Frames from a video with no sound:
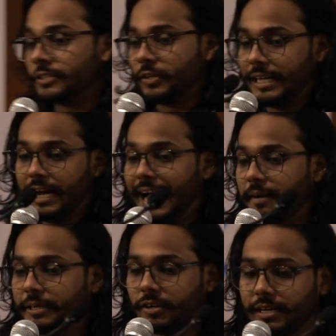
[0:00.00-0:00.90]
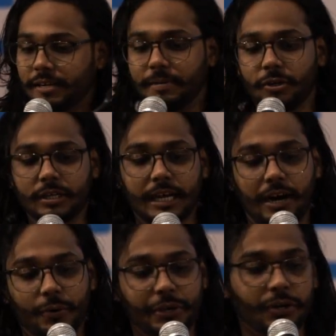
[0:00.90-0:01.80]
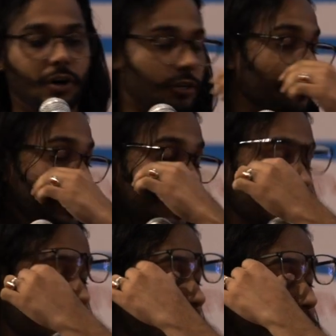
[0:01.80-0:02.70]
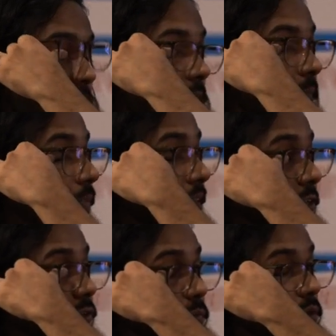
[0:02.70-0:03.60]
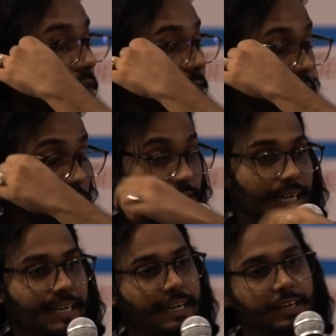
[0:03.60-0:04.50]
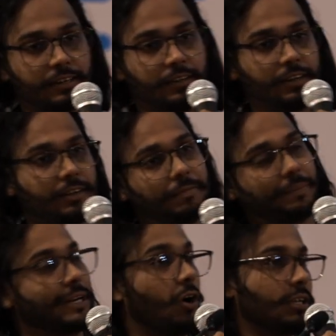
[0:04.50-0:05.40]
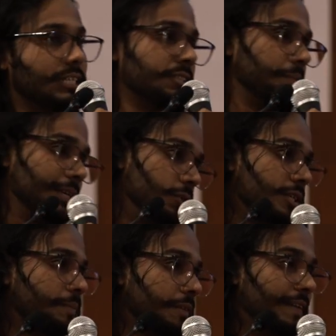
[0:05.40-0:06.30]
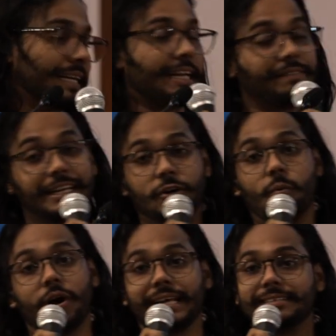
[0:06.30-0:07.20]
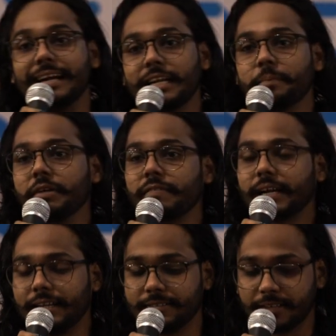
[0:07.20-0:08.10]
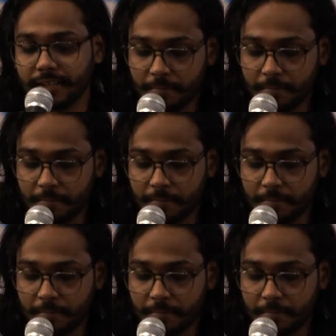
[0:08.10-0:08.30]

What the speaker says: So yeah, I'll be talking about how do you automate your workflows that are, on GCP using Prefect, and we'll know what exactly Prefect is.